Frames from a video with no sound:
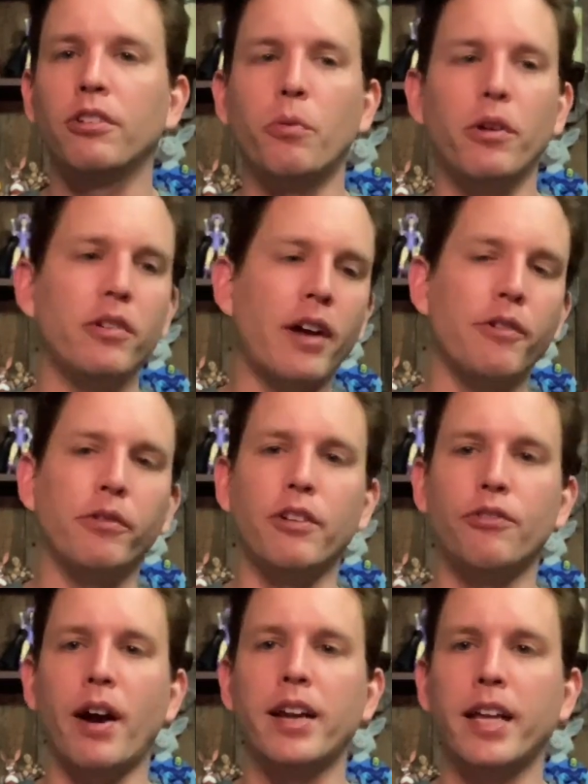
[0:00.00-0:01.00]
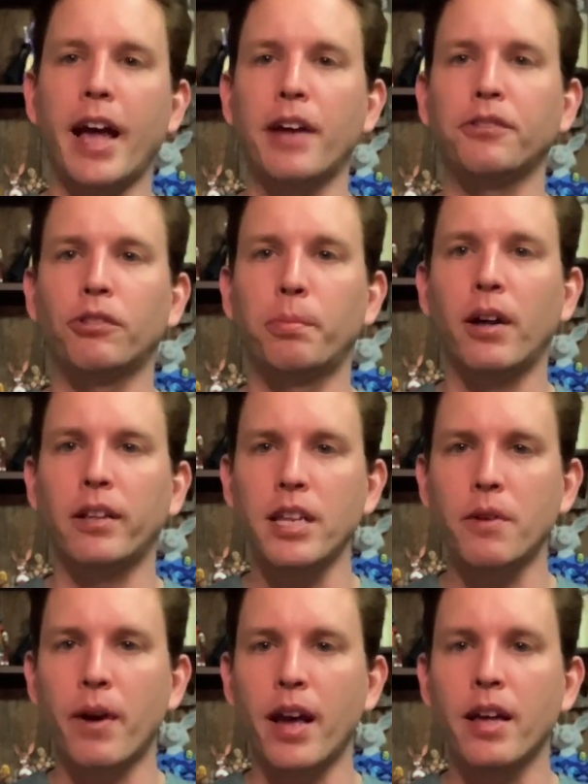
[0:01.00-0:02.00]
where you're not really trying to cast a spell
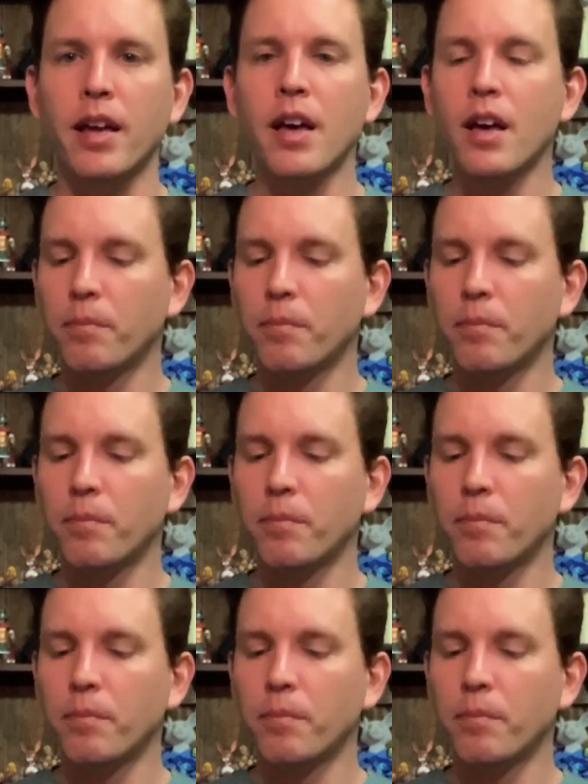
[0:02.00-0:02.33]
anyway.